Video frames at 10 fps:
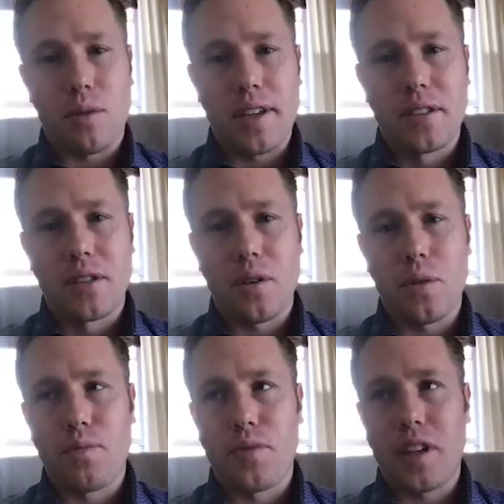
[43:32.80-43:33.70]
right?
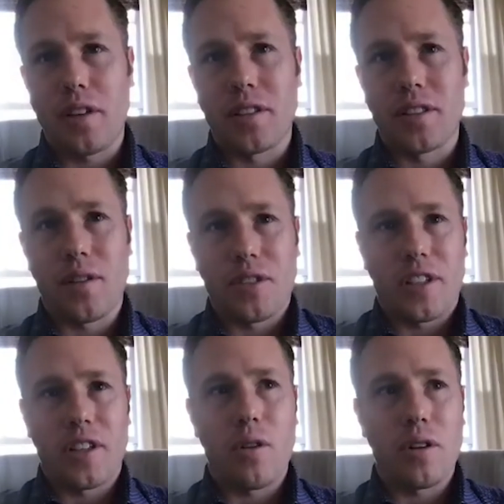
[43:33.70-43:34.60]
So, you know, this is obviously
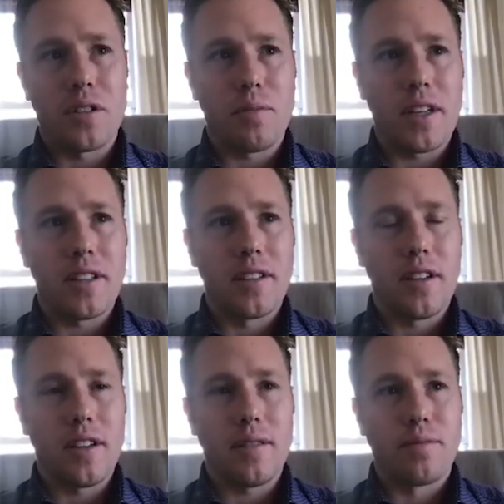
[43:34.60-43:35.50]
going to go out to my,
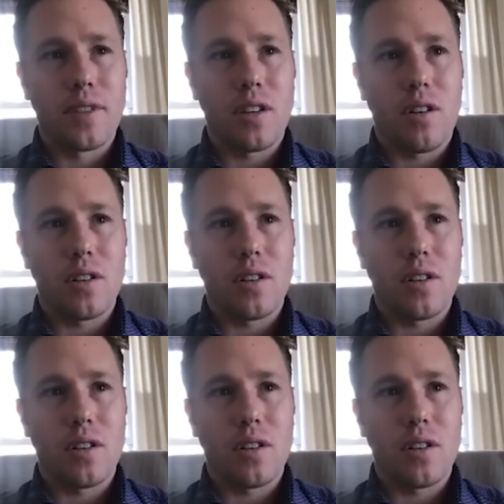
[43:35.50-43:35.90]
you know,